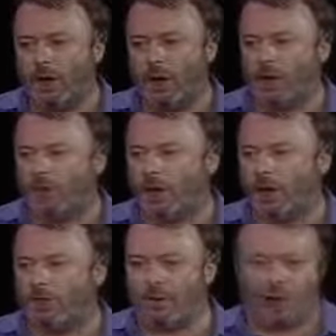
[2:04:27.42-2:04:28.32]
Now, if I
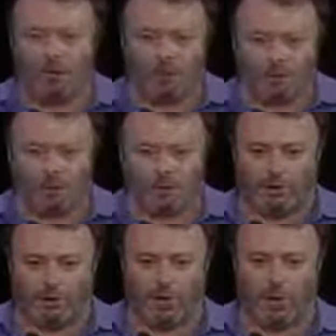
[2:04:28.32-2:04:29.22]
had that record
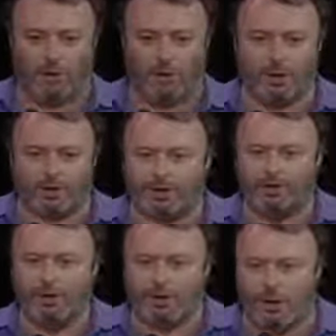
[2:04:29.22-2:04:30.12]
politically, I would be
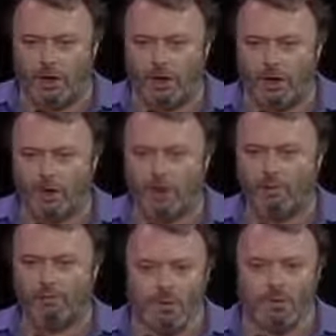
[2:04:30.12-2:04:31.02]
extremely
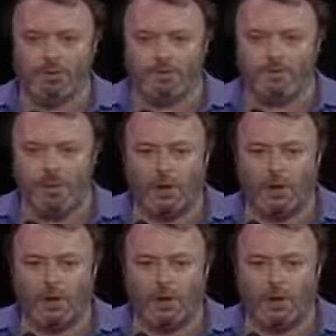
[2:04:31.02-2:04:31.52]
modest.